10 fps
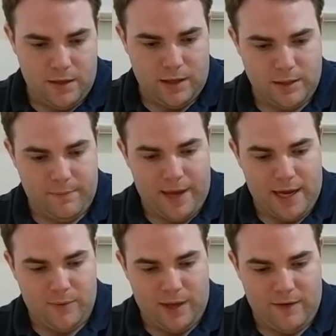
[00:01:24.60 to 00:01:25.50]
On the
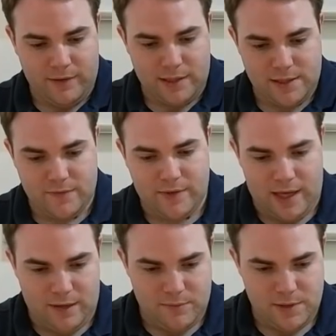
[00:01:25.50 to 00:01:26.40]
back, we have a list of
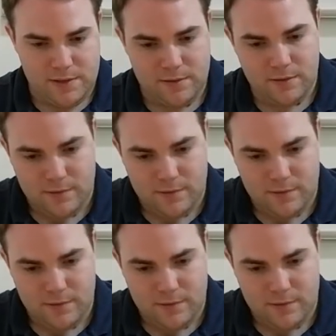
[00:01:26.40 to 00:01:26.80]
games.